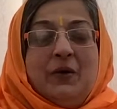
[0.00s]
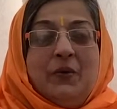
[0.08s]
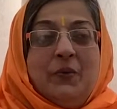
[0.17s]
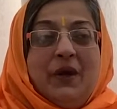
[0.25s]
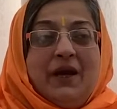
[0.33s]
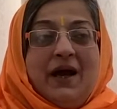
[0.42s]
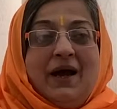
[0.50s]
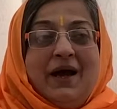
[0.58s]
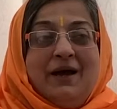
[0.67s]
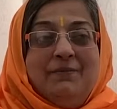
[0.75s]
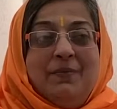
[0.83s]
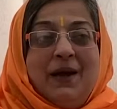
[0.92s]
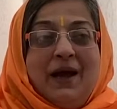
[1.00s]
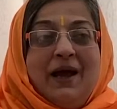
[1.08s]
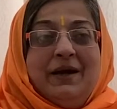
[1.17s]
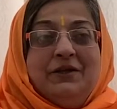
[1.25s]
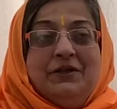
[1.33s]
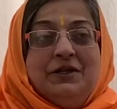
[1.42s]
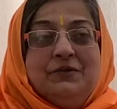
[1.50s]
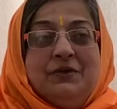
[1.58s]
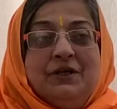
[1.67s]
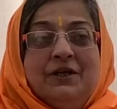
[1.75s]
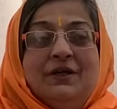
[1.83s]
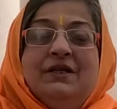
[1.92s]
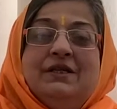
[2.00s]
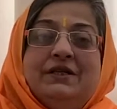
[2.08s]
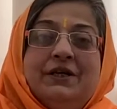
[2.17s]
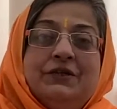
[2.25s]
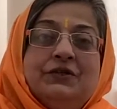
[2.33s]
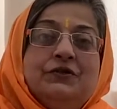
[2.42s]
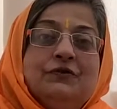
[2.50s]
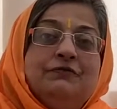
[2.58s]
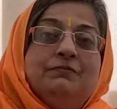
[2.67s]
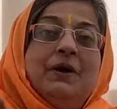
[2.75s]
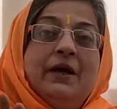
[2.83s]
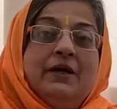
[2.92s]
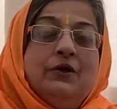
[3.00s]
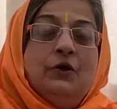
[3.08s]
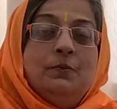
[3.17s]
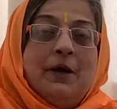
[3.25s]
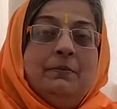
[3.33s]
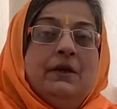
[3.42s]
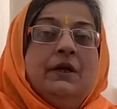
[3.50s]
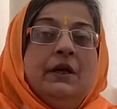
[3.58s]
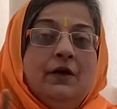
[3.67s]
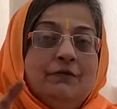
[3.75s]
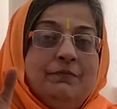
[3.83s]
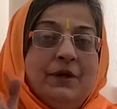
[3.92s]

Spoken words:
When I had planned, these were the early stages of my, my beginning of